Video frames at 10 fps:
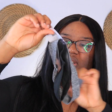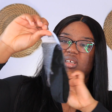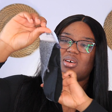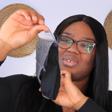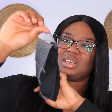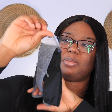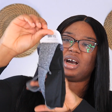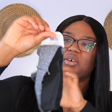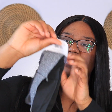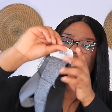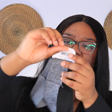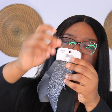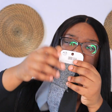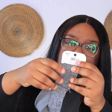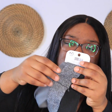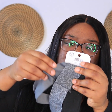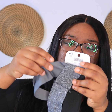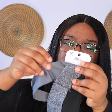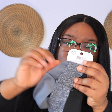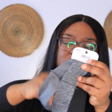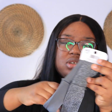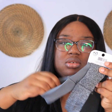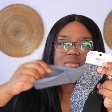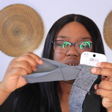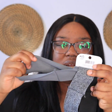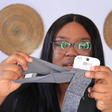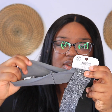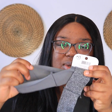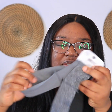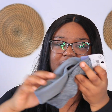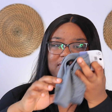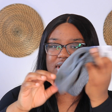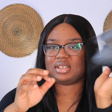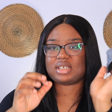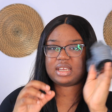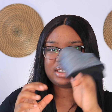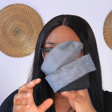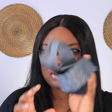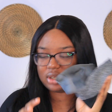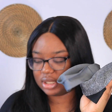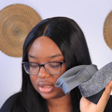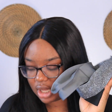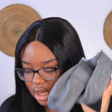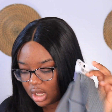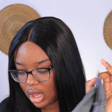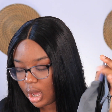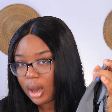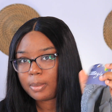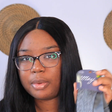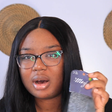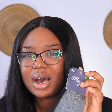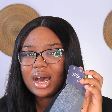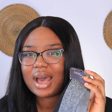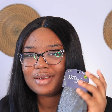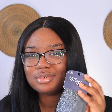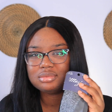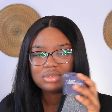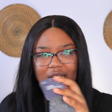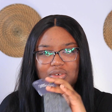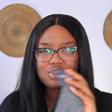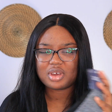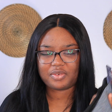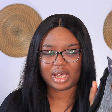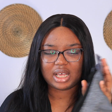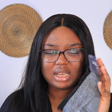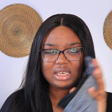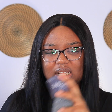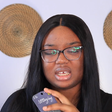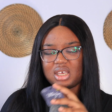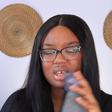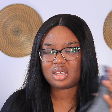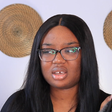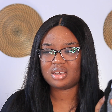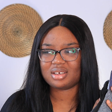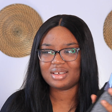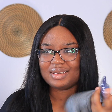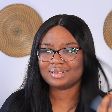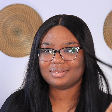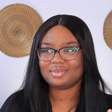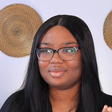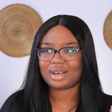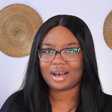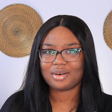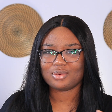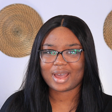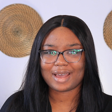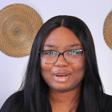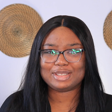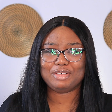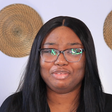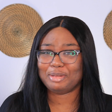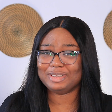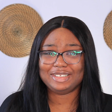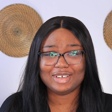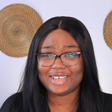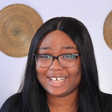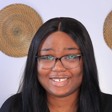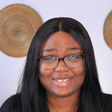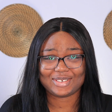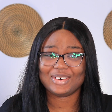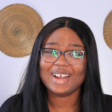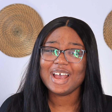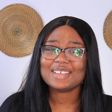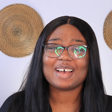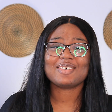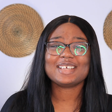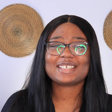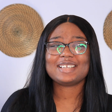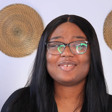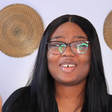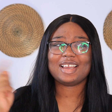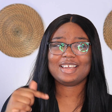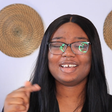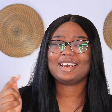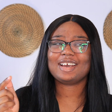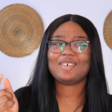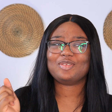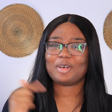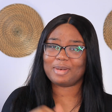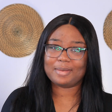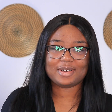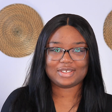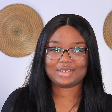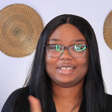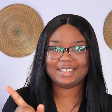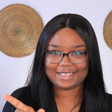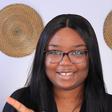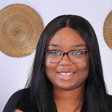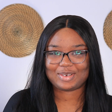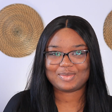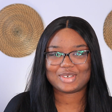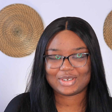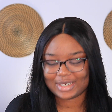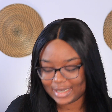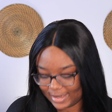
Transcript: It comes in a pack of 3 and it was $1.25 Canadian dollars. But I don't know if I can link where I got it from the dollar store. So I'm going to leave a link from Amazon in the description.